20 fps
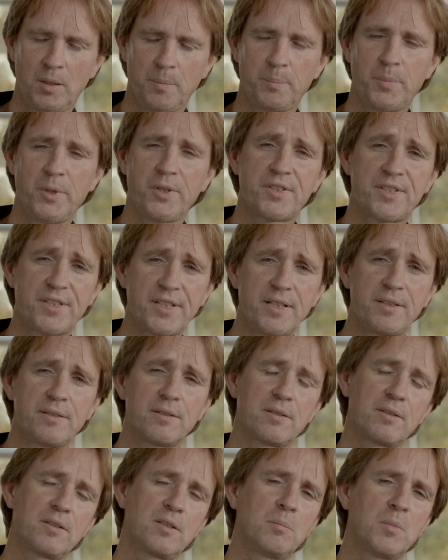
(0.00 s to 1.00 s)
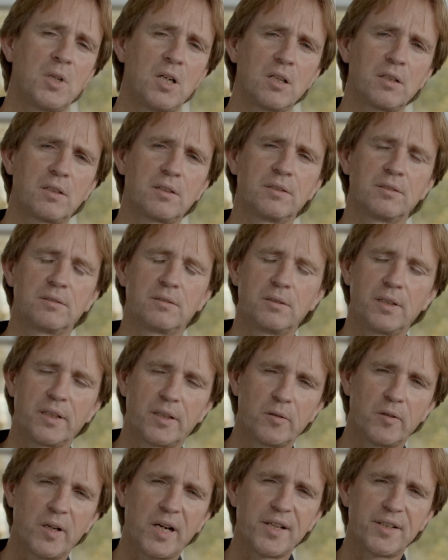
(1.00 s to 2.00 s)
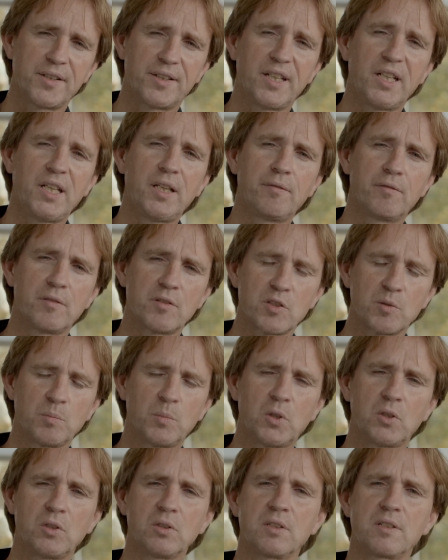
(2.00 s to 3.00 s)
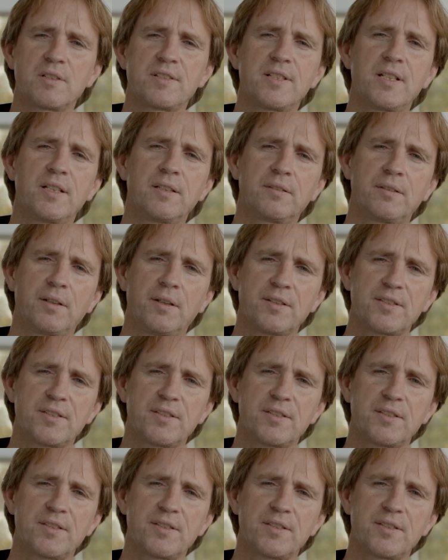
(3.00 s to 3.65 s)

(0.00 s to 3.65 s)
But since the market required even smaller centering